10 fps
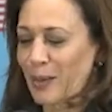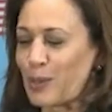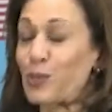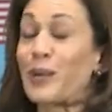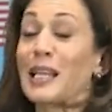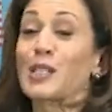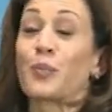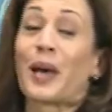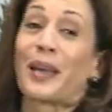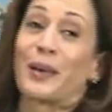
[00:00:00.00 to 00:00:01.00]
was raised
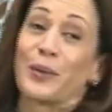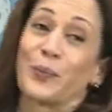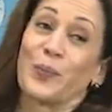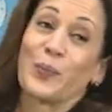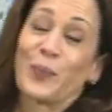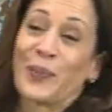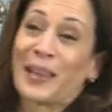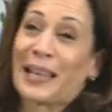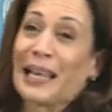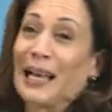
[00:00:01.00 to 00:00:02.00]
by
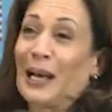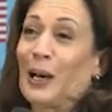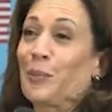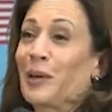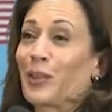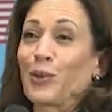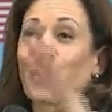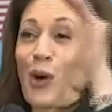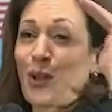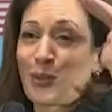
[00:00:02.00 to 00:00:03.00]
a mother
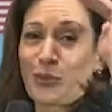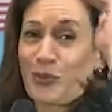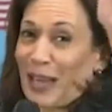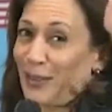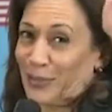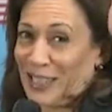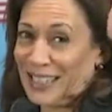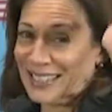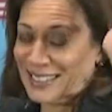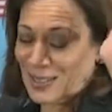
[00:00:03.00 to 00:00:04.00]
all of 5
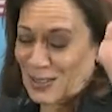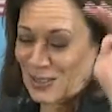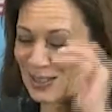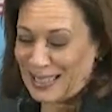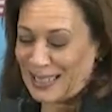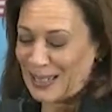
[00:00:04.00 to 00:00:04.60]
feet tall